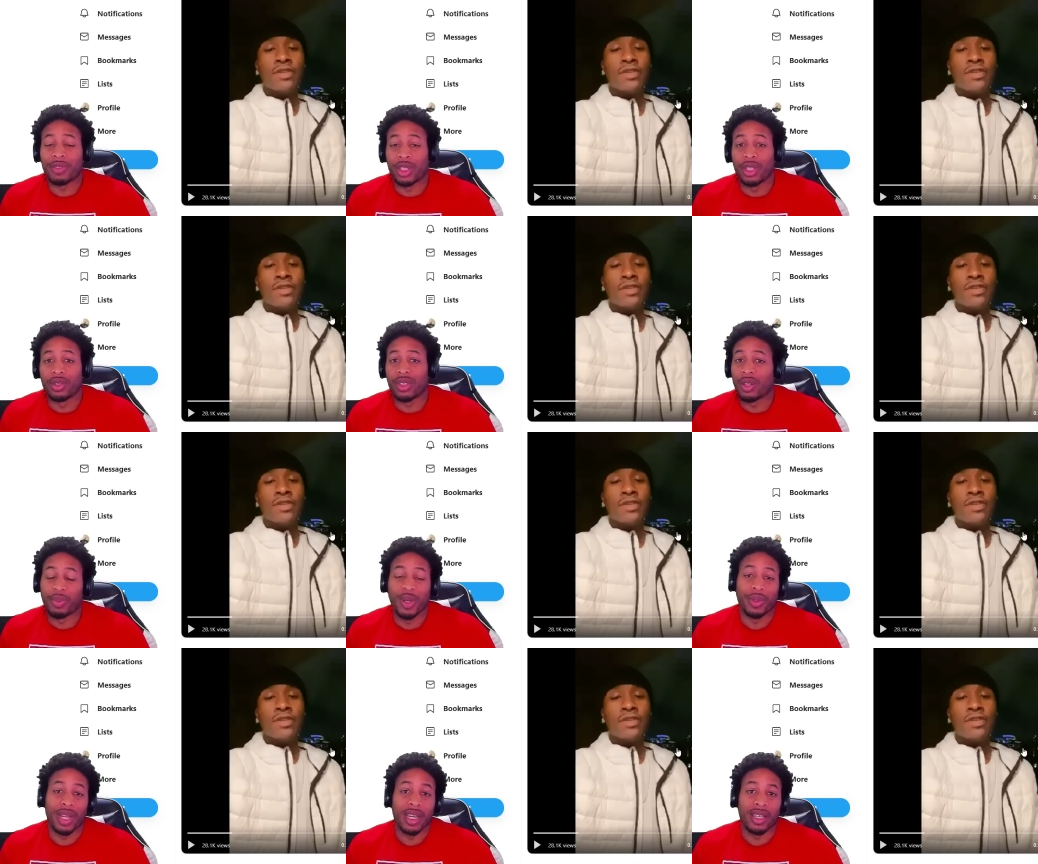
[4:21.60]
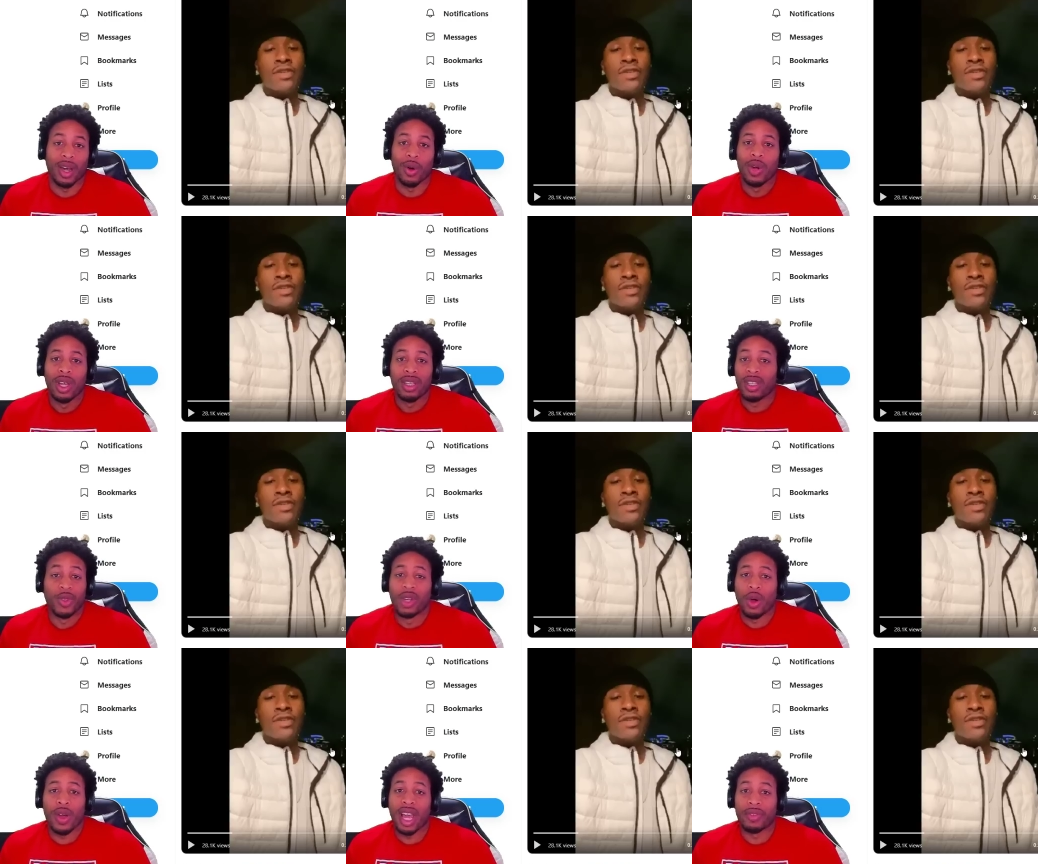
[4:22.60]
Speaker 1: children and people that don't. If you
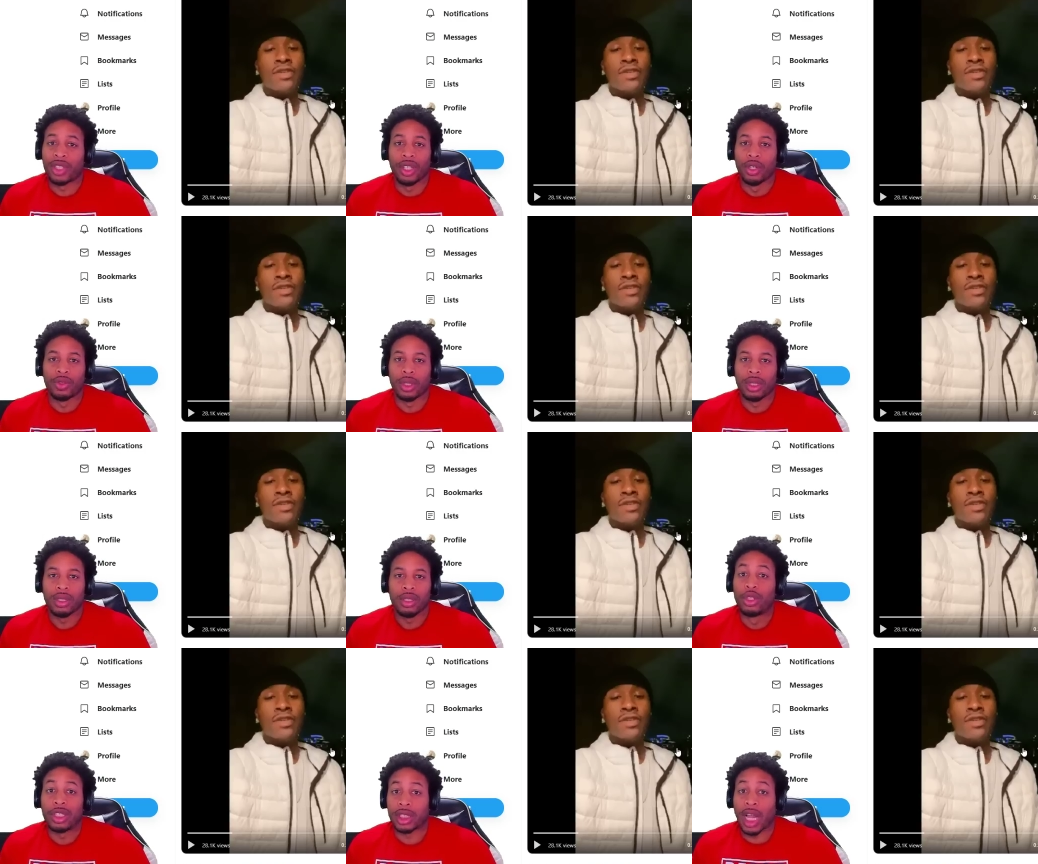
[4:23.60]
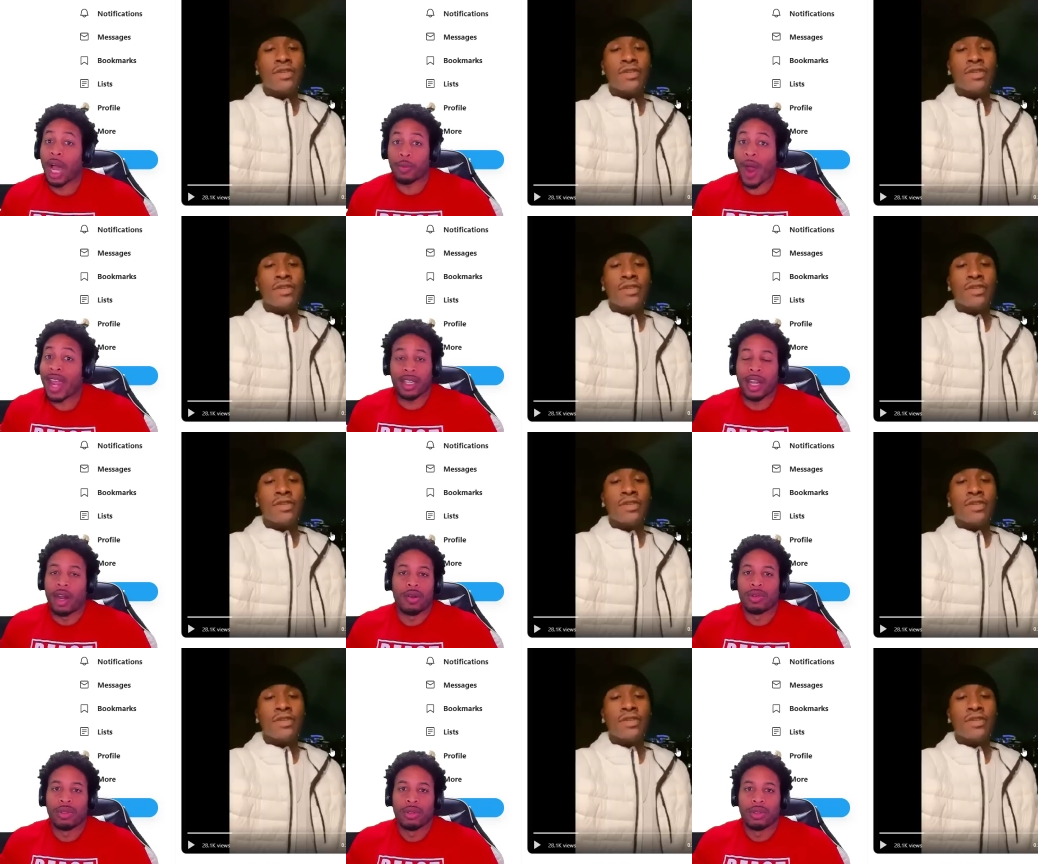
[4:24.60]
don't have children, you should stop right there.
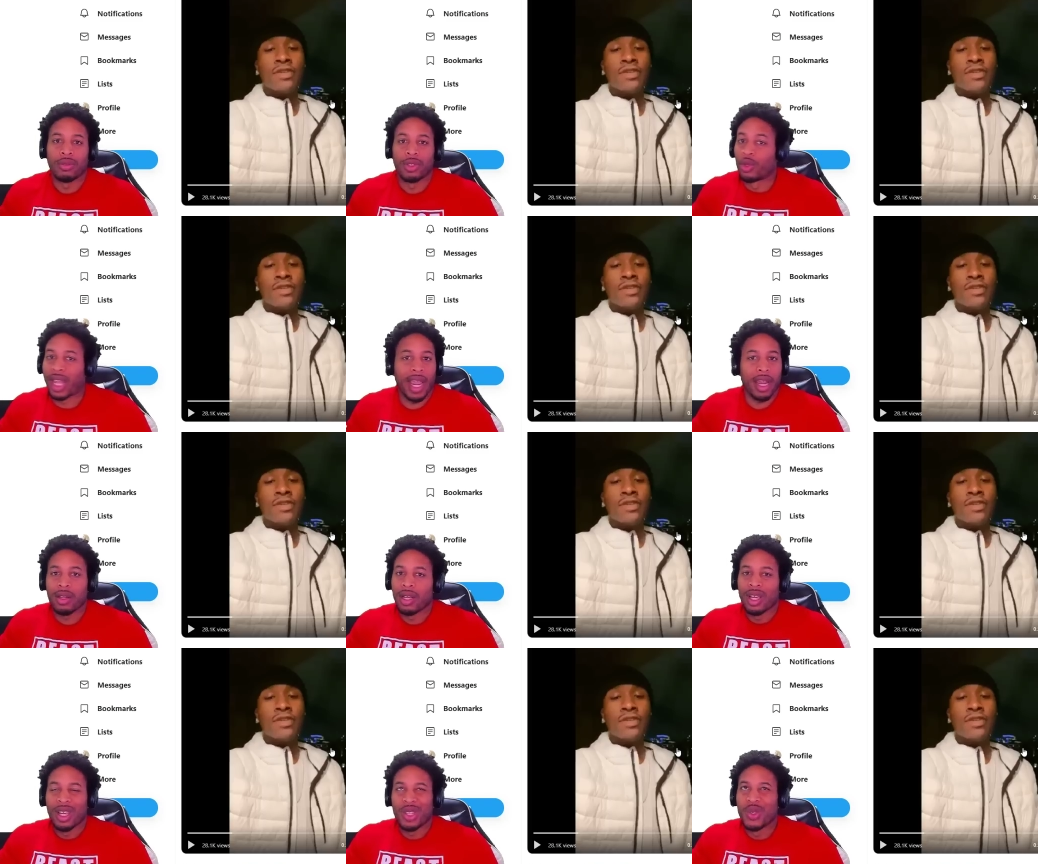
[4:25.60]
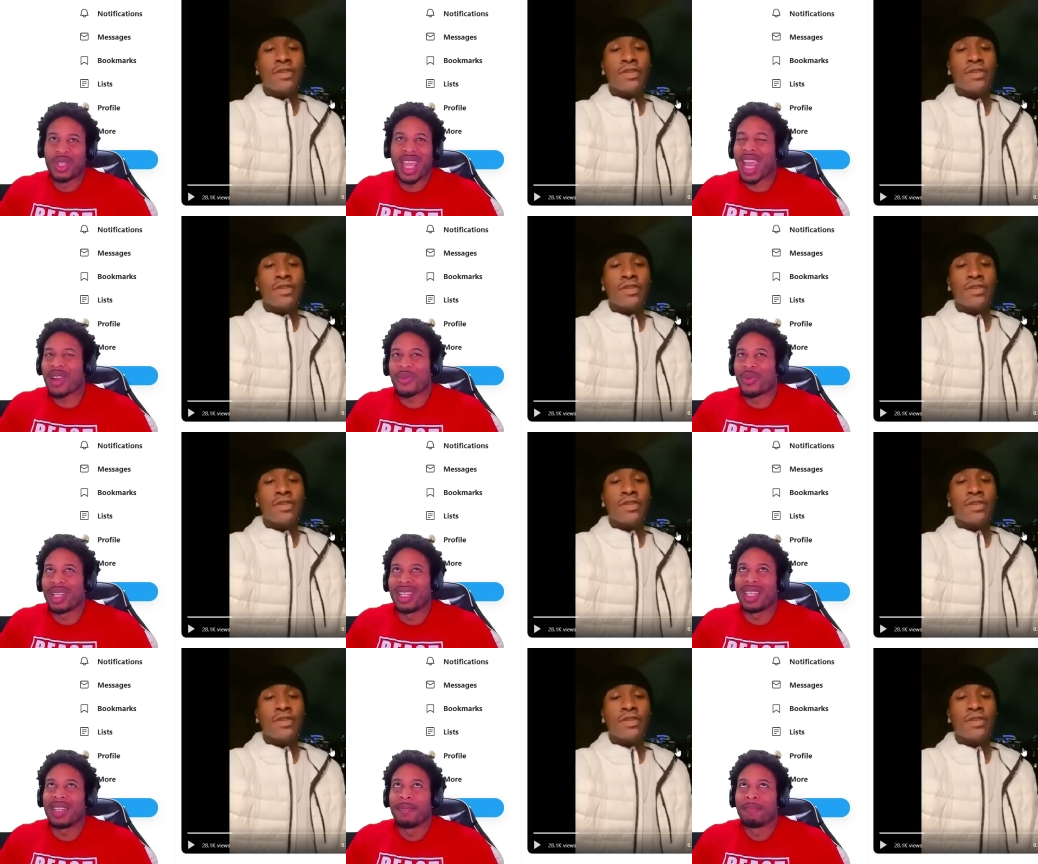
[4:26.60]
You can't
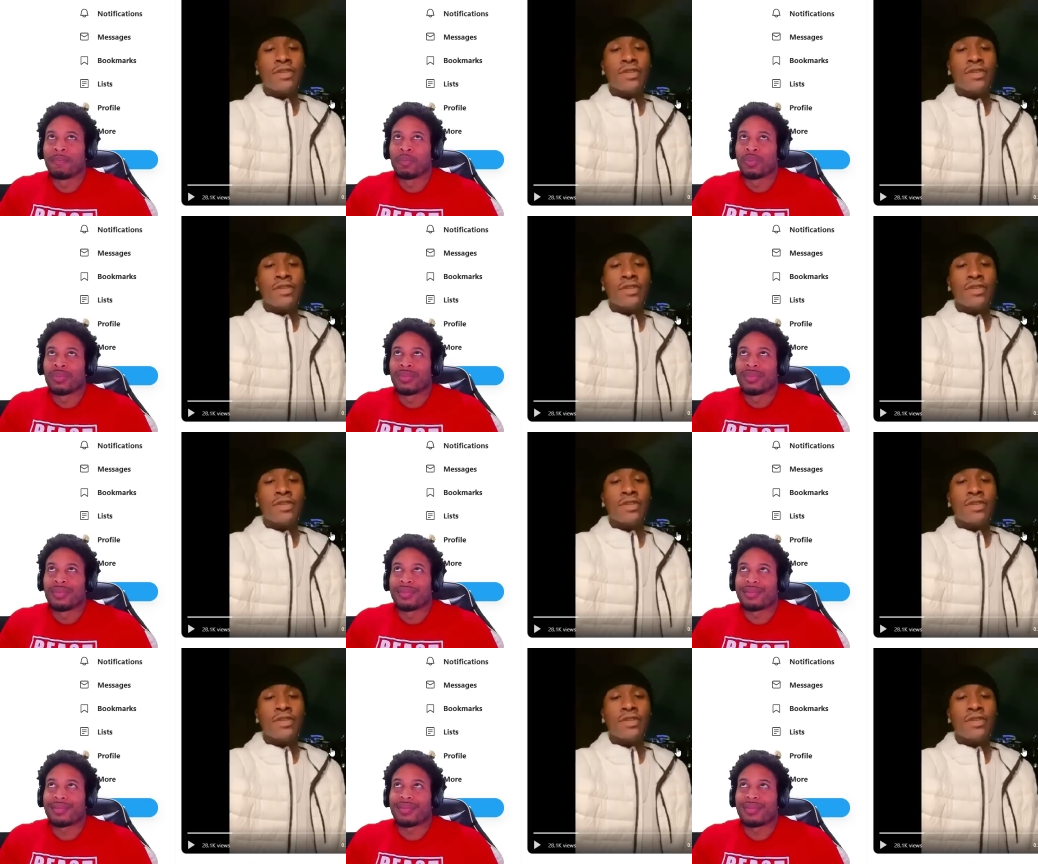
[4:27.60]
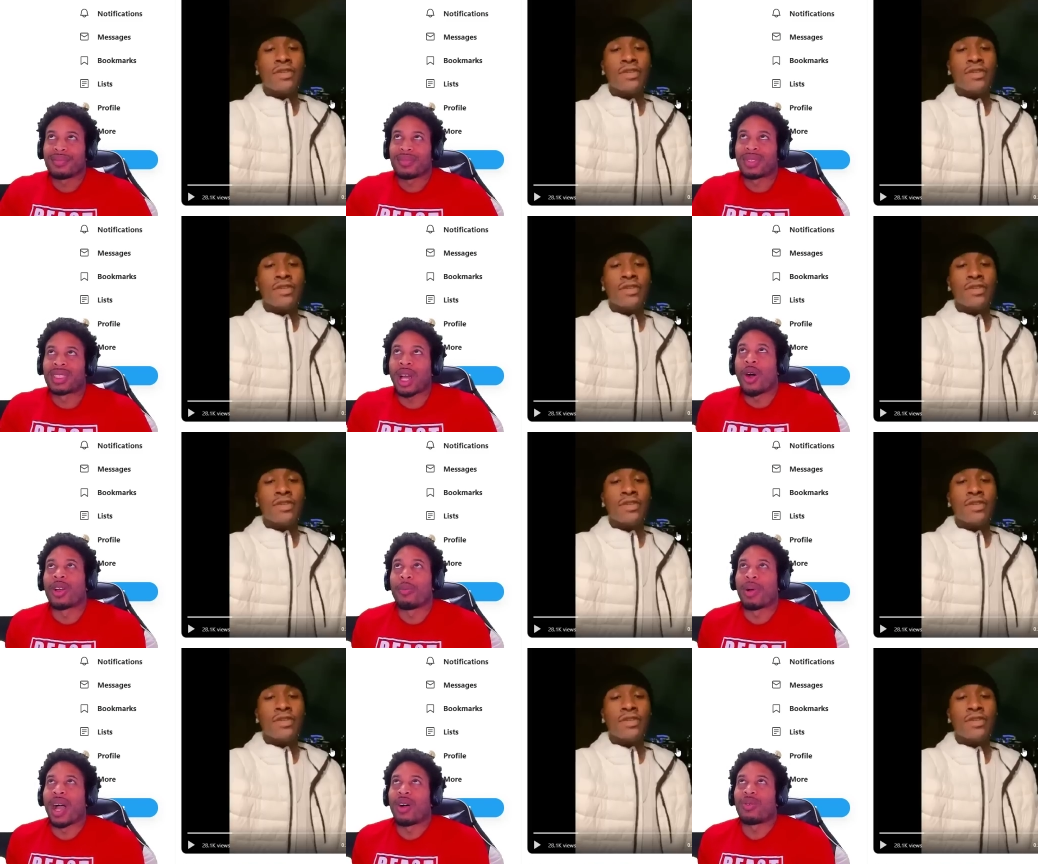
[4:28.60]
really talk
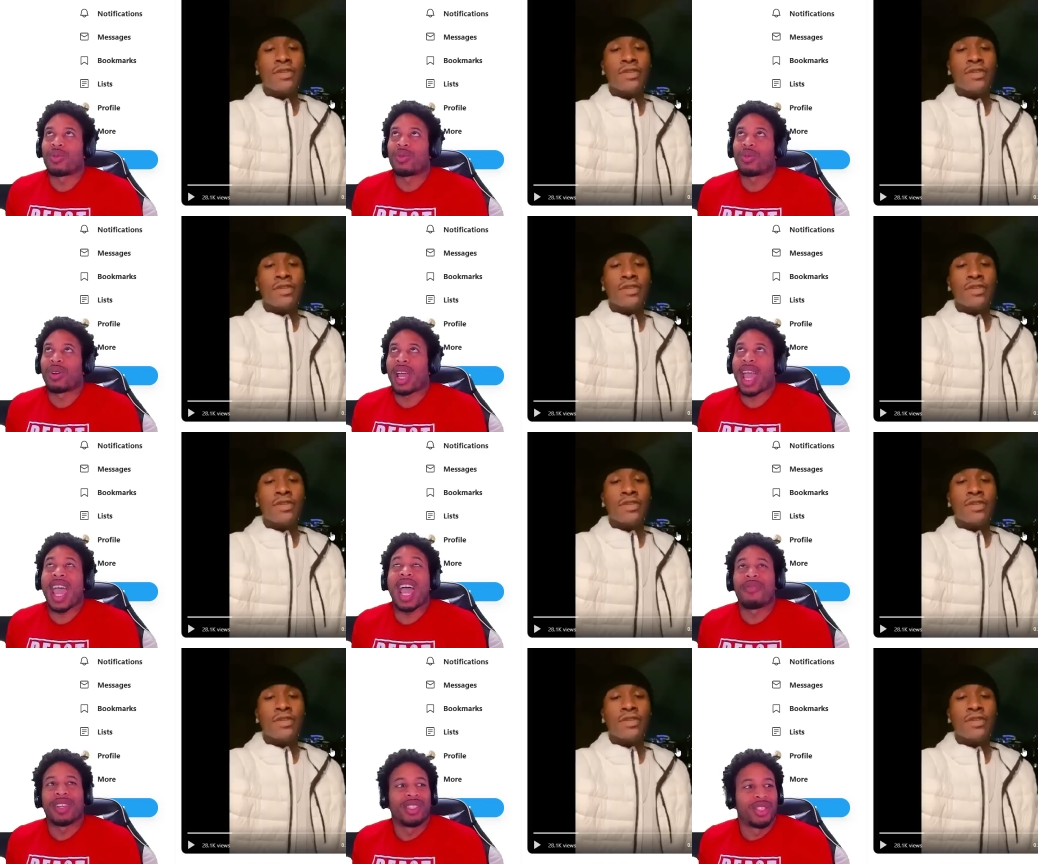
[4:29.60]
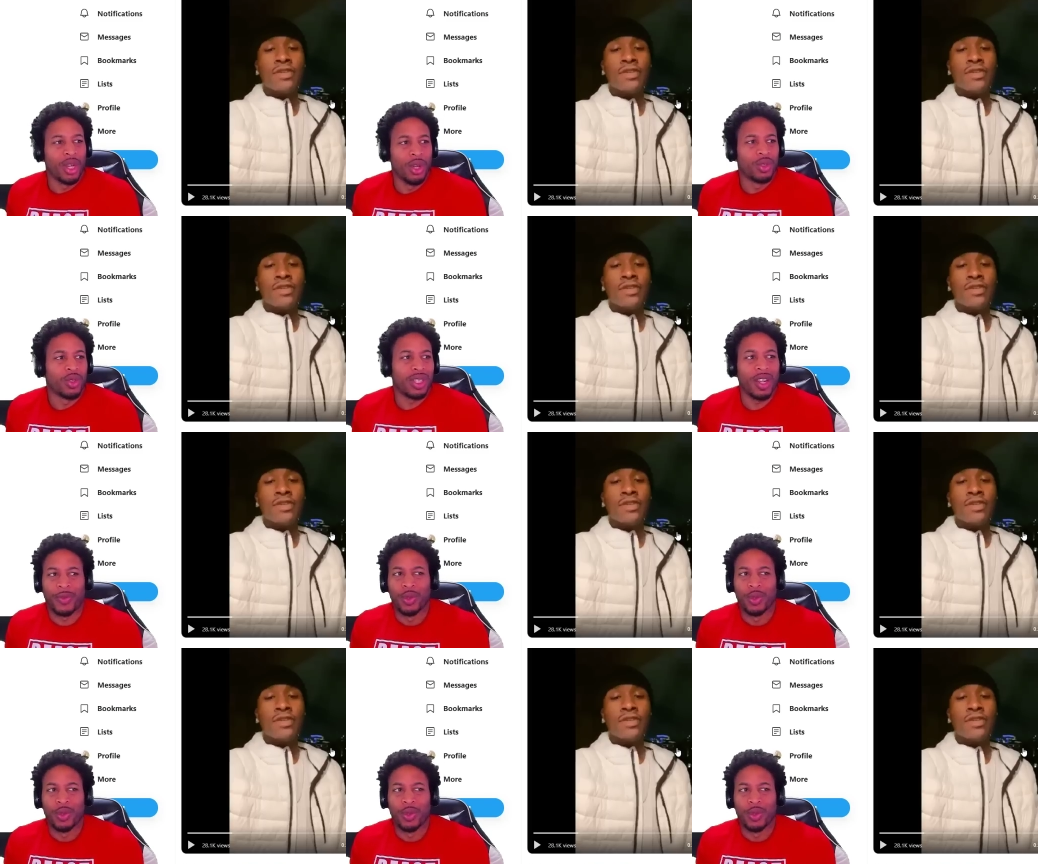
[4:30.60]
about having children if